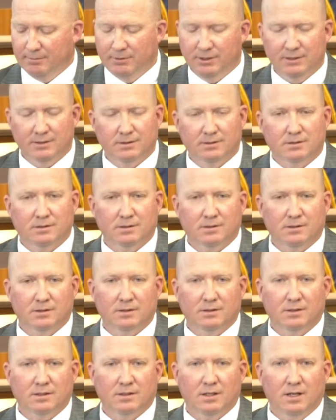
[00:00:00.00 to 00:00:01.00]
just
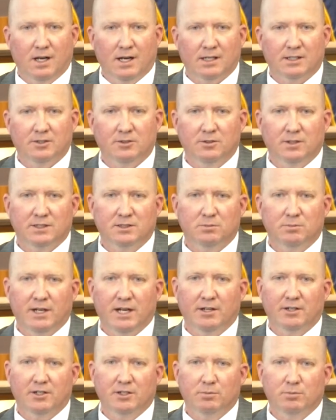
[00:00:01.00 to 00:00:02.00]
talk to us
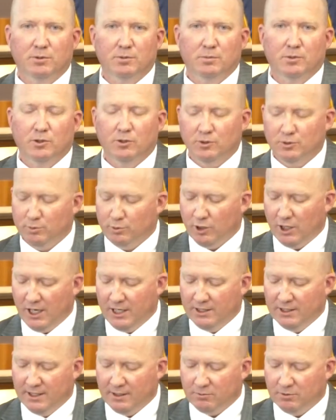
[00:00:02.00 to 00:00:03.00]
about your proposed
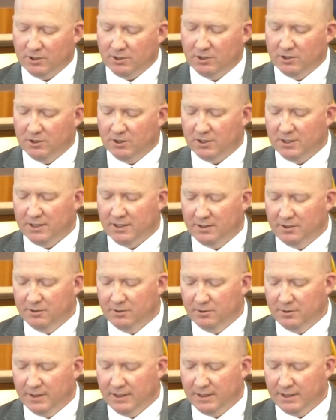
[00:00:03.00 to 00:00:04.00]
project, what you're looking at
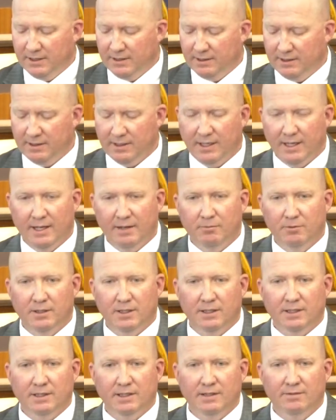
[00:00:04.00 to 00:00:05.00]
doing, and
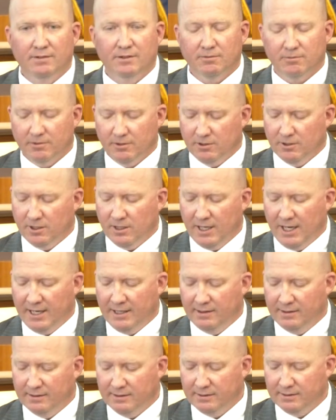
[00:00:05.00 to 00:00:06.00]
we can give you further
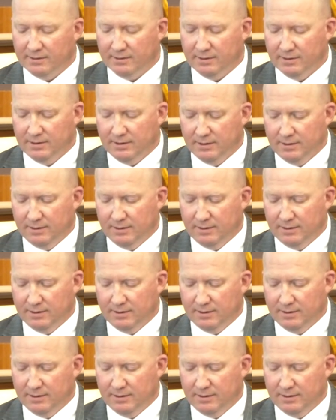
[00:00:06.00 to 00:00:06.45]
guidance.